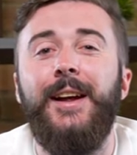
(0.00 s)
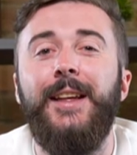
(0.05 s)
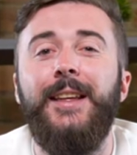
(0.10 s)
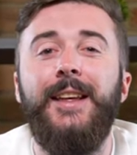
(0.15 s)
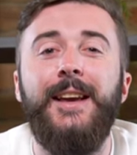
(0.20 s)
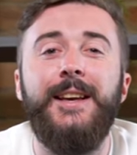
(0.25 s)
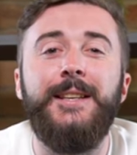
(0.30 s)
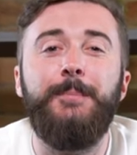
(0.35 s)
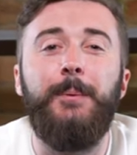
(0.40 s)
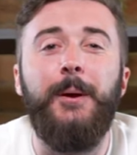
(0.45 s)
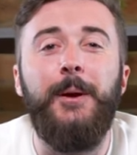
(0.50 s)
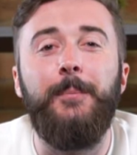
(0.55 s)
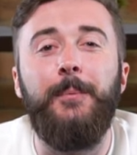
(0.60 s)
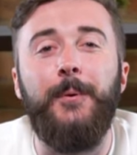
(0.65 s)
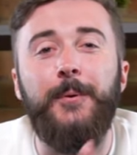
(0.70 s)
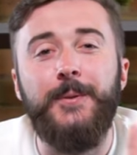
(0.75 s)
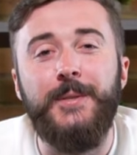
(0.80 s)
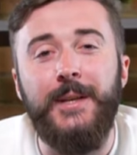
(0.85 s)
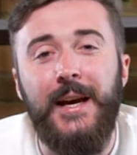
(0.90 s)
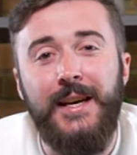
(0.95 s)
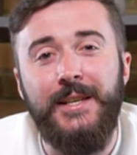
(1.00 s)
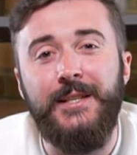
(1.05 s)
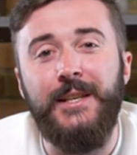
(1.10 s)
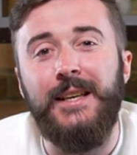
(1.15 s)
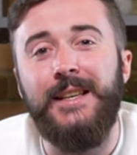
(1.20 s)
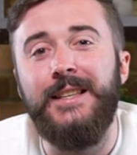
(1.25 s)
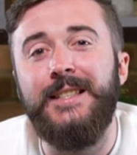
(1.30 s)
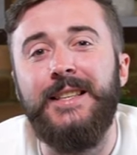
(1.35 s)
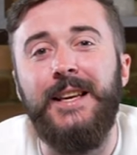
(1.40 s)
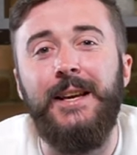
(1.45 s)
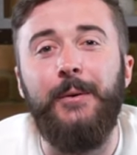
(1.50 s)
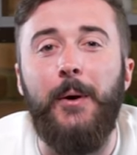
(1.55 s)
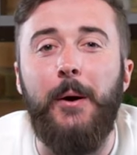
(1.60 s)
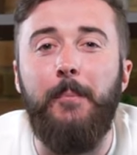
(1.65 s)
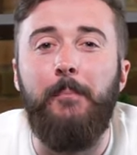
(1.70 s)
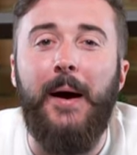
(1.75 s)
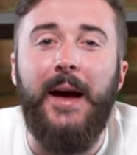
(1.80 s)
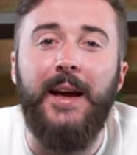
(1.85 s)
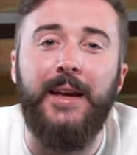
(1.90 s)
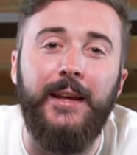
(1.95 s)
Yes, people, so as you can see, we're
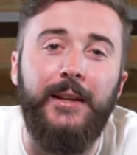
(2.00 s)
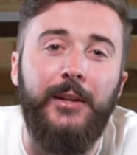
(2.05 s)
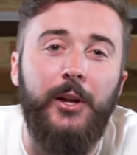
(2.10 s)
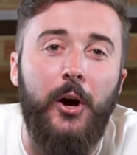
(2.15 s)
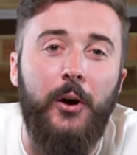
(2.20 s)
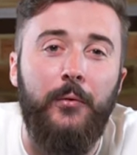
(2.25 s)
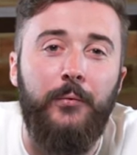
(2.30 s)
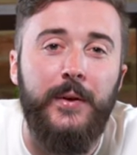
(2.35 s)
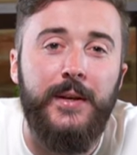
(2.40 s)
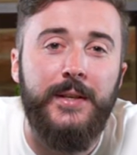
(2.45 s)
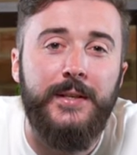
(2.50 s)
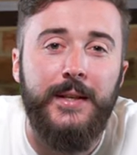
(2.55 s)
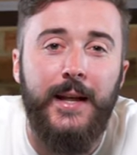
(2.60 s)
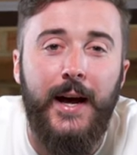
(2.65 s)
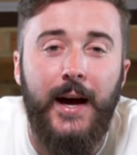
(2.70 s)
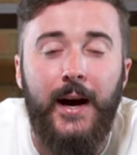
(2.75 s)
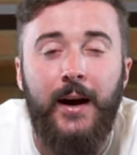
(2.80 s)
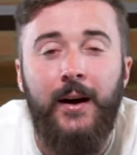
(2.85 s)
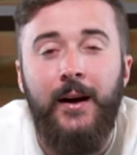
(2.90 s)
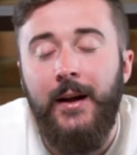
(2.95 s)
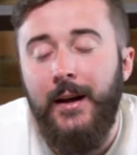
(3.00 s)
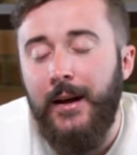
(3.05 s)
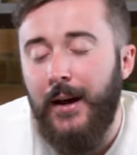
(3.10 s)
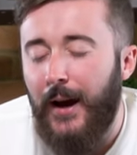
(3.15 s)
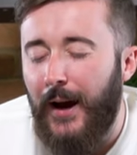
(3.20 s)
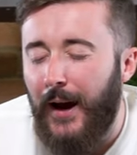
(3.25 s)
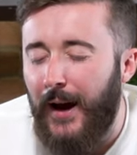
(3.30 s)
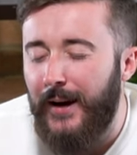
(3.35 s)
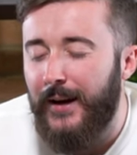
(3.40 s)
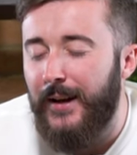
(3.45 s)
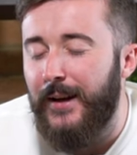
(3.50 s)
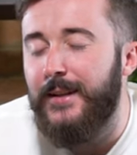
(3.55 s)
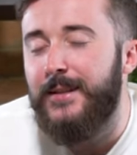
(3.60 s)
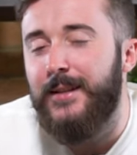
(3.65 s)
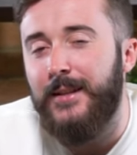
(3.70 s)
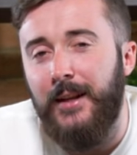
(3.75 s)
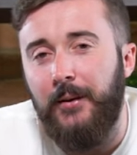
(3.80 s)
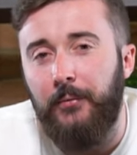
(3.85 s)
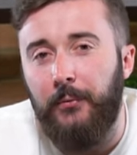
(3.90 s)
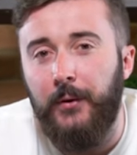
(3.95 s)
back in the office now, and it is
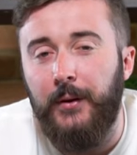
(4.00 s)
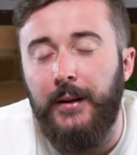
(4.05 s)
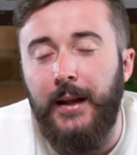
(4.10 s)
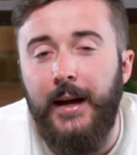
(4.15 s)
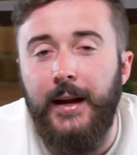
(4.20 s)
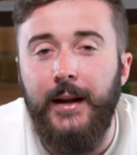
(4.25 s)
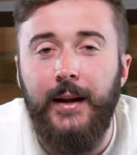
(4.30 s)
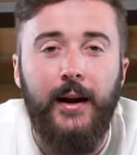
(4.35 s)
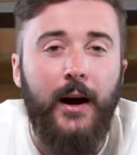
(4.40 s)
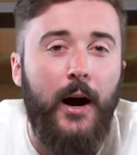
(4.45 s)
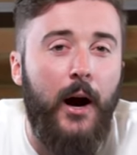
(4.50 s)
a different day.